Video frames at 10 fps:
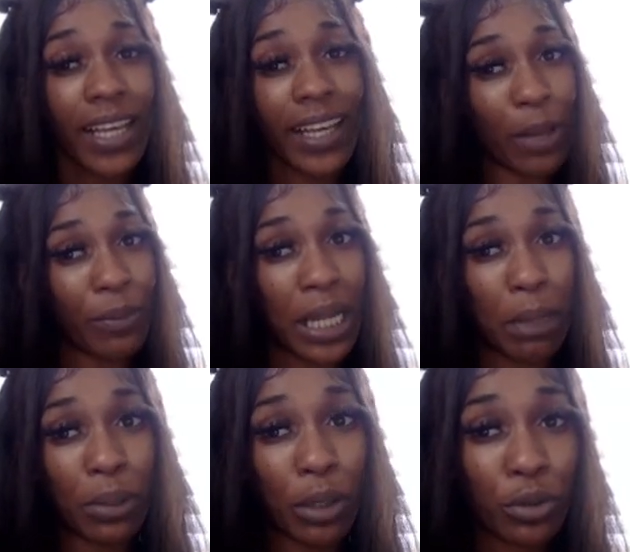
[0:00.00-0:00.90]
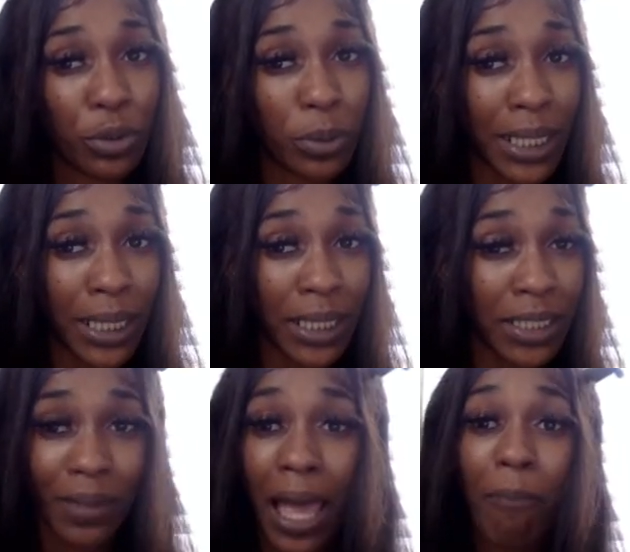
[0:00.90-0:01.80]
Comment down below what you think.
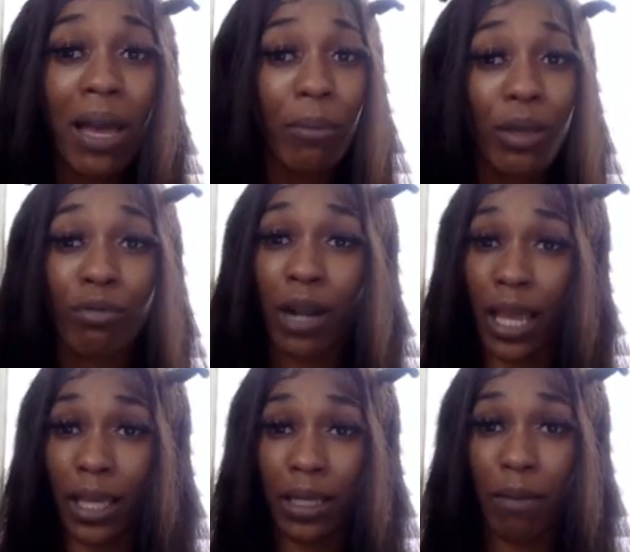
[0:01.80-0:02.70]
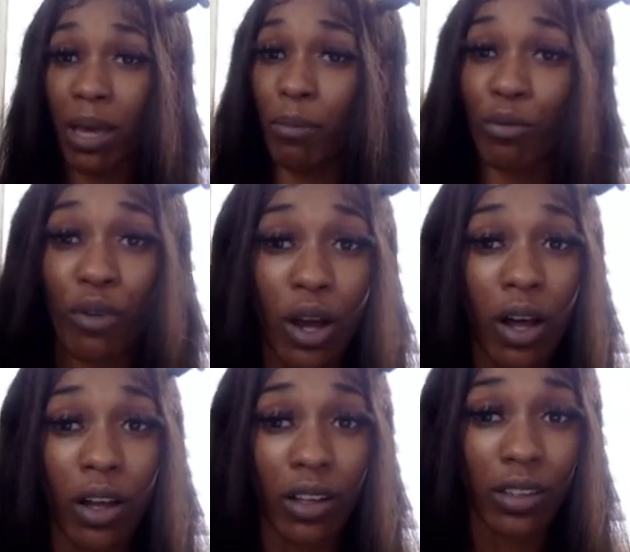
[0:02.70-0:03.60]
I might be right, I might be wrong.